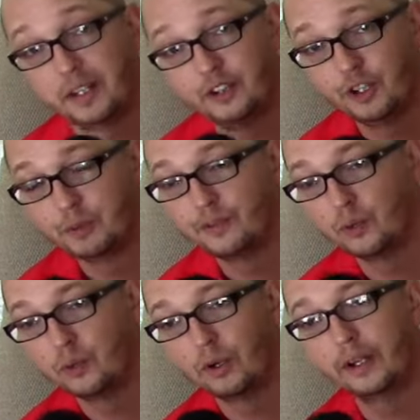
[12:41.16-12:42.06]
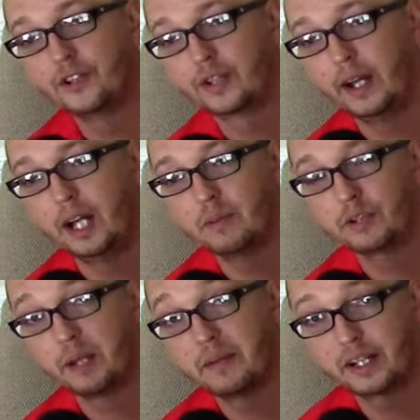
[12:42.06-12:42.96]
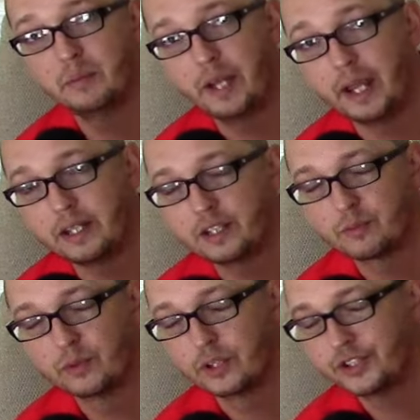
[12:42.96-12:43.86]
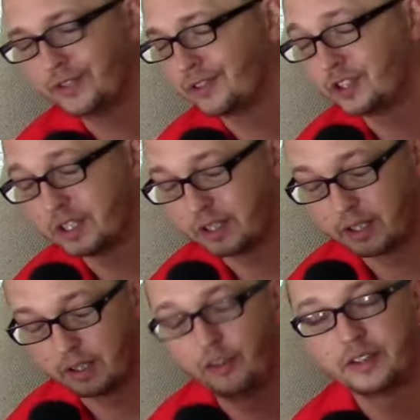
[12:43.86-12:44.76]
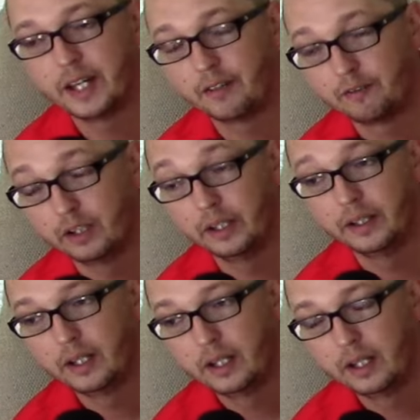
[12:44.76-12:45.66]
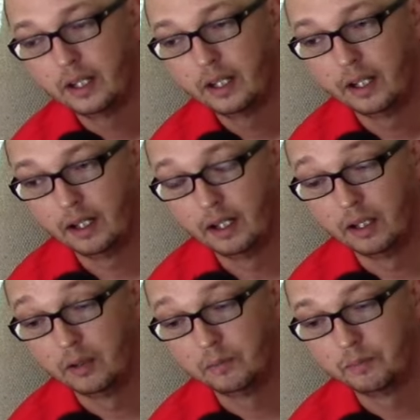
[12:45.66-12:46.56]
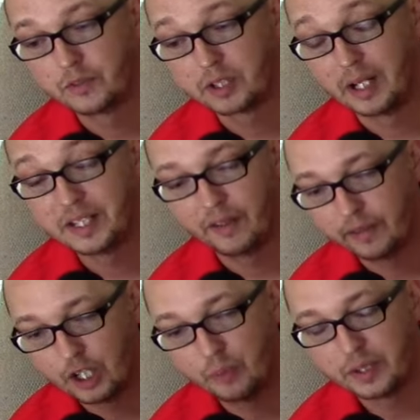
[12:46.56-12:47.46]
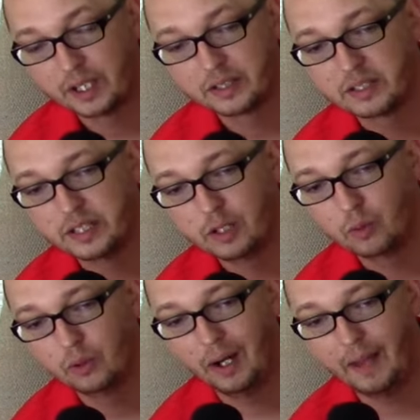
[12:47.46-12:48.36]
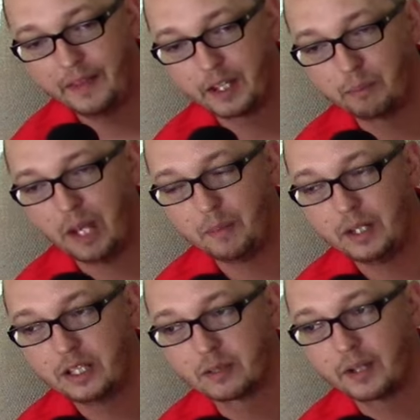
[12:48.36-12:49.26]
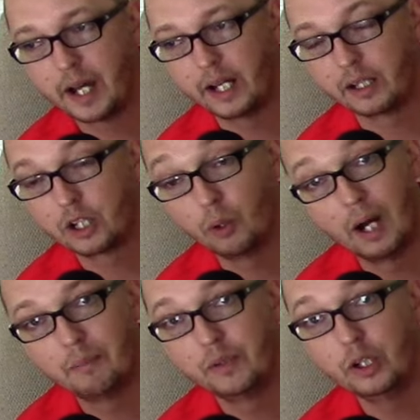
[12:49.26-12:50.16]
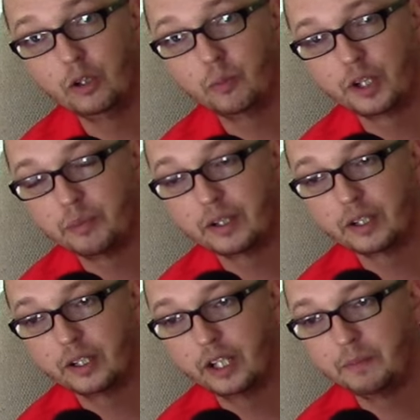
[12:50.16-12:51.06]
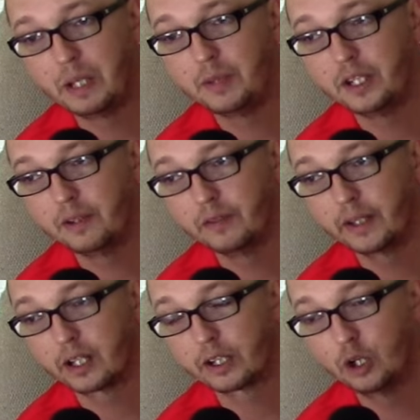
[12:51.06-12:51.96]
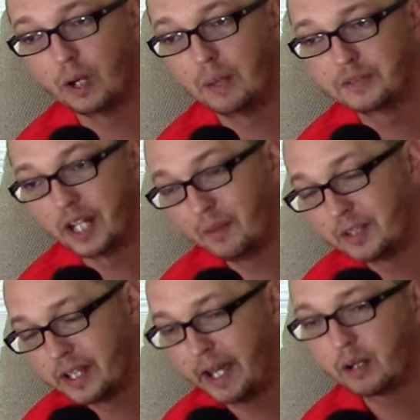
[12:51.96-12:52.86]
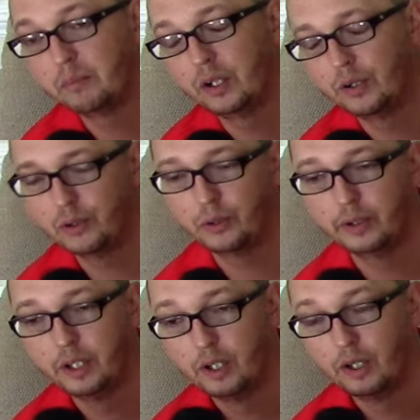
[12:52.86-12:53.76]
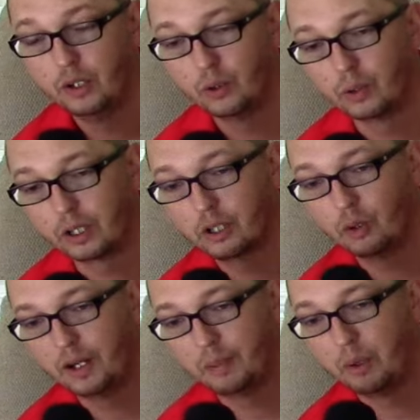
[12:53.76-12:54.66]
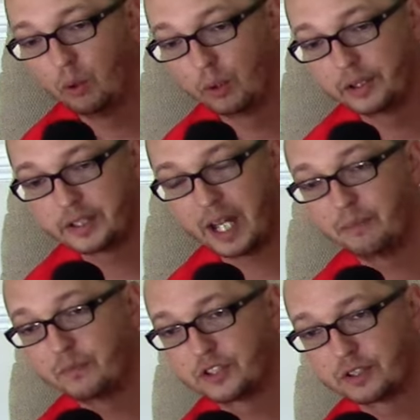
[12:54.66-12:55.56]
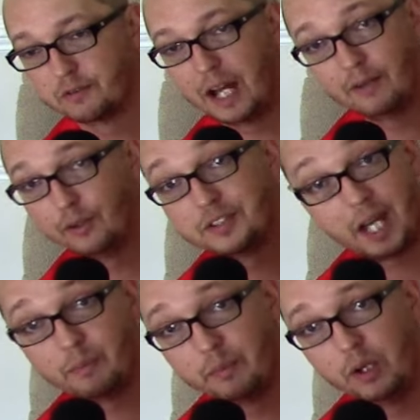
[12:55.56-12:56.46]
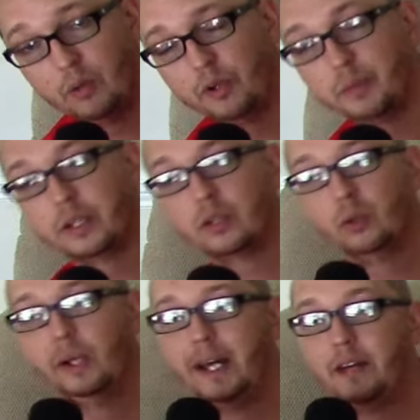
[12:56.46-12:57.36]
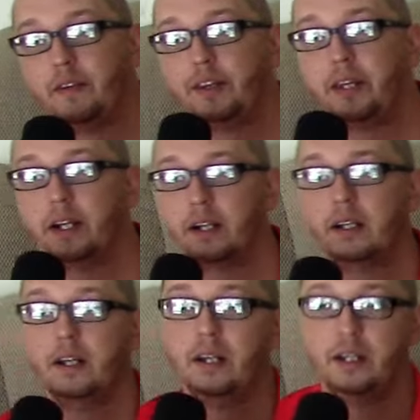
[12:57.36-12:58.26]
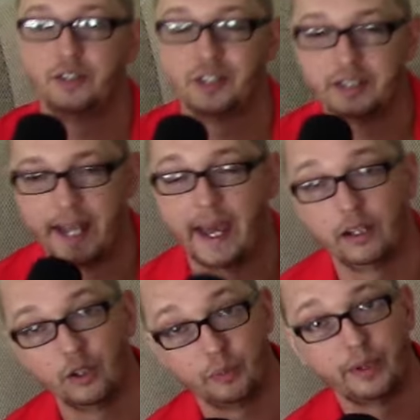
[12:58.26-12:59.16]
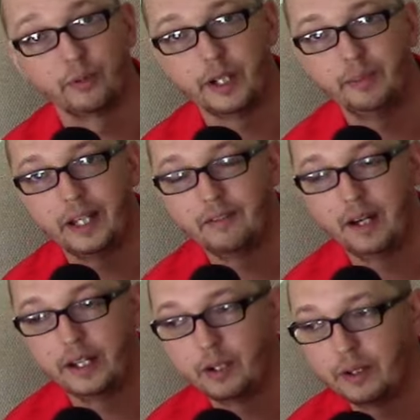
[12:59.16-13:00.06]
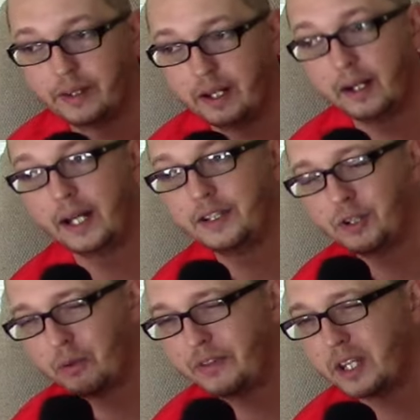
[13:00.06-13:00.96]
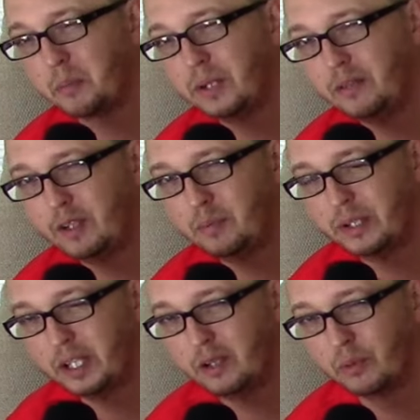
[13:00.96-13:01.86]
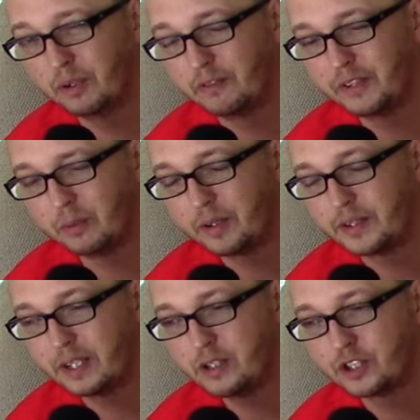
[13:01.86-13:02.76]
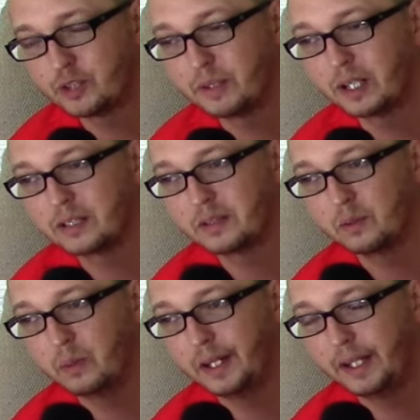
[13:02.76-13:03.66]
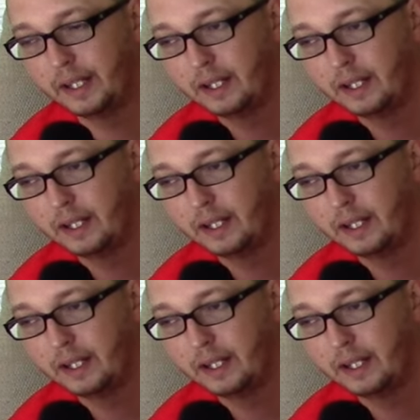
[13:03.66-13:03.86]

do before, and try and upgrade my companions more, just for shits and giggles to have fun. So I definitely hope it gets a sequel. I think maybe some kind of co-op mode would have been good. Maybe if like a co-op time attack mode or a co-op horde type survival type mode would have been cool to have in there, just to add a little bit of replay value in there. I don't think PvP would have fit with this just because of the way